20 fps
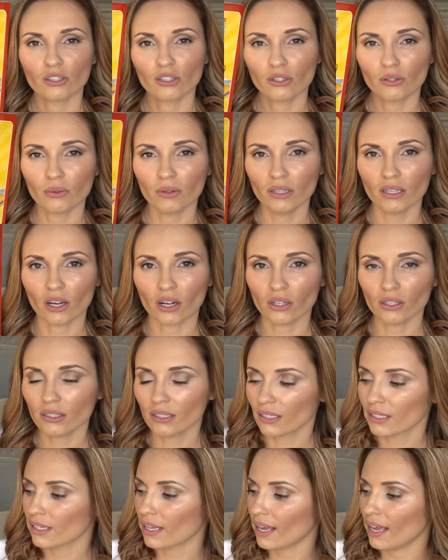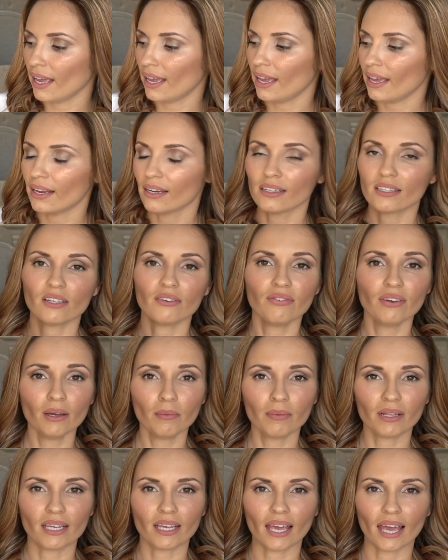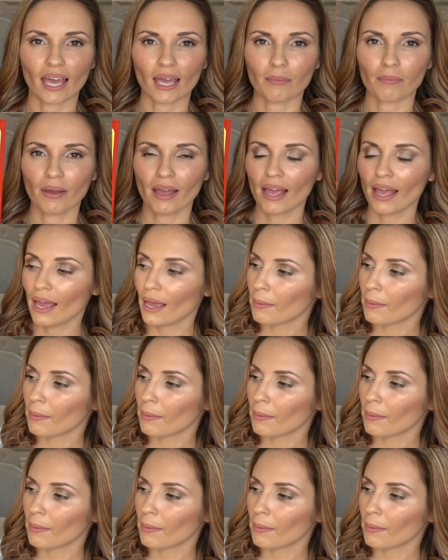to adults and it's a family game.